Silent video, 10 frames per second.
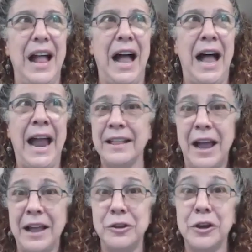
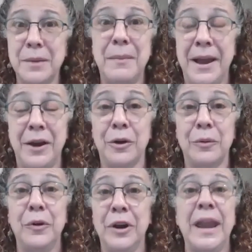I look at my
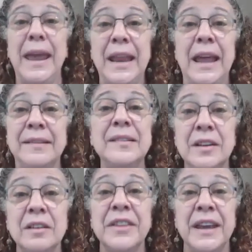artwork and I
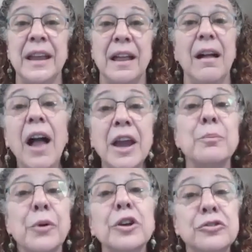still think I
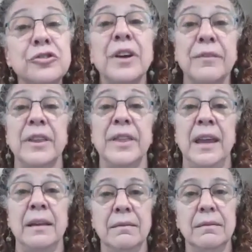approach
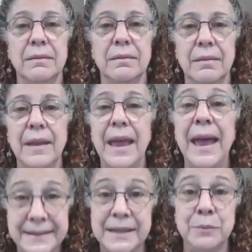everything
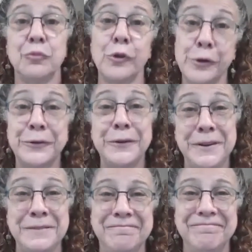as an
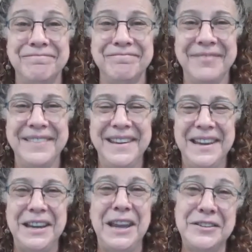embroiderer.
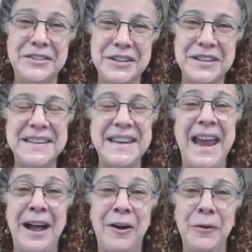It's just
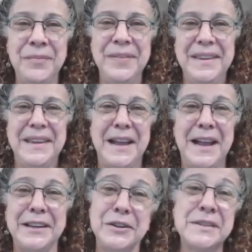now
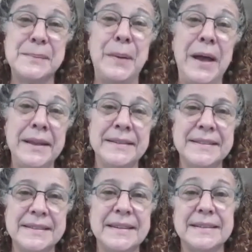I use
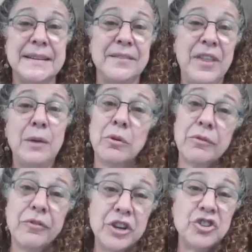buttons as if they
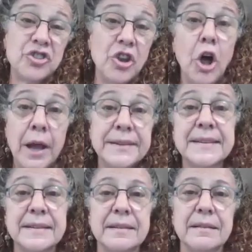were French
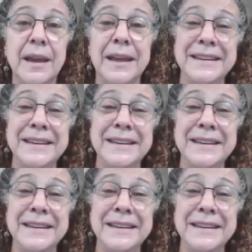knots, and